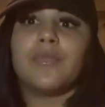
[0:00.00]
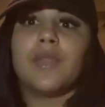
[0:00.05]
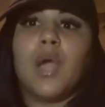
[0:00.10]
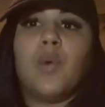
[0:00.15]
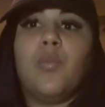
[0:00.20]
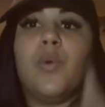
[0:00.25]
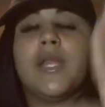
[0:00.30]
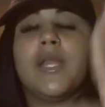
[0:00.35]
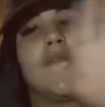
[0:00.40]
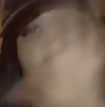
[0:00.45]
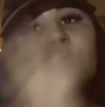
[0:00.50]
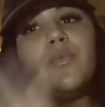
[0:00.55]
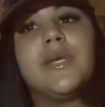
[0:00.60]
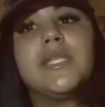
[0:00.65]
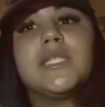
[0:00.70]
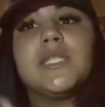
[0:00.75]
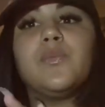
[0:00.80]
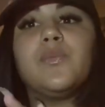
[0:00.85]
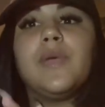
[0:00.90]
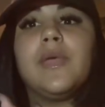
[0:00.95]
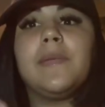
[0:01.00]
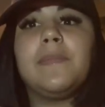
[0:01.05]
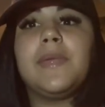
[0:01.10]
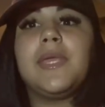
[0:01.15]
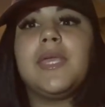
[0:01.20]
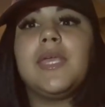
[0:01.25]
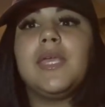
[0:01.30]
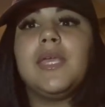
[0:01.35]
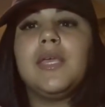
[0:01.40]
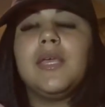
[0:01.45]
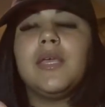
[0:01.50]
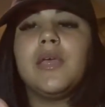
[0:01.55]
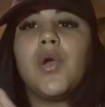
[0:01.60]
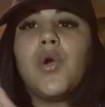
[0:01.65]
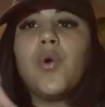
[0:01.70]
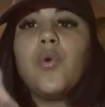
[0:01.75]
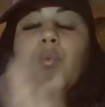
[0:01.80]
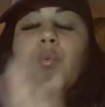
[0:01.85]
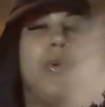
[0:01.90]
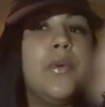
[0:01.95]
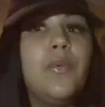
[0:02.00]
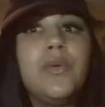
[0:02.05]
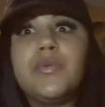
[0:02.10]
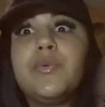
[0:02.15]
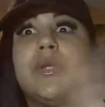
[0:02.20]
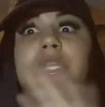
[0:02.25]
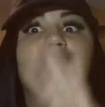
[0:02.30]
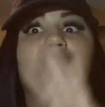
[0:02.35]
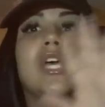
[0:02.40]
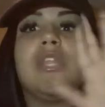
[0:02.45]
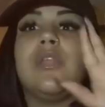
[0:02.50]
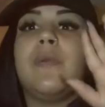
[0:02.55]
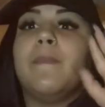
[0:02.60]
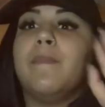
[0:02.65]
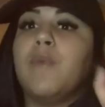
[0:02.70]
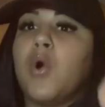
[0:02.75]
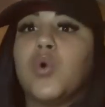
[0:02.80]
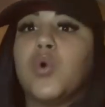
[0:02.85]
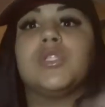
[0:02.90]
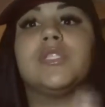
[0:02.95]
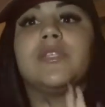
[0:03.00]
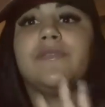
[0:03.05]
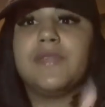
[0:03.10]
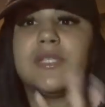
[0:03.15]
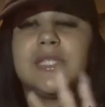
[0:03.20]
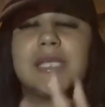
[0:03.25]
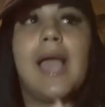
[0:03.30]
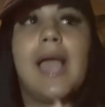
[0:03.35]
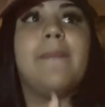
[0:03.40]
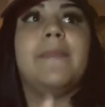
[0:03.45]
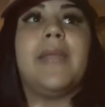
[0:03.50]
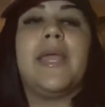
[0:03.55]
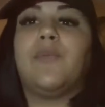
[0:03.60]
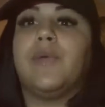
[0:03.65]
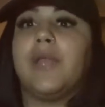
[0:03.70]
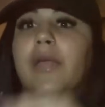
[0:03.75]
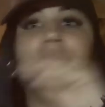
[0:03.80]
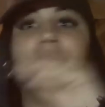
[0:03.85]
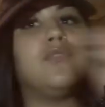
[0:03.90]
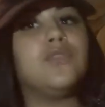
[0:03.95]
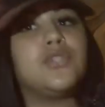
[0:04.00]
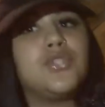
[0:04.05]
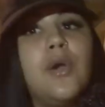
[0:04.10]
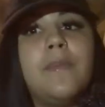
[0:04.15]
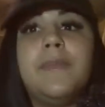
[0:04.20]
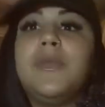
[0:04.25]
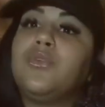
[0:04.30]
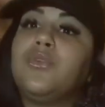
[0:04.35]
when he wasn't with me, we was with each other most of the time. Like, whenever you saw me,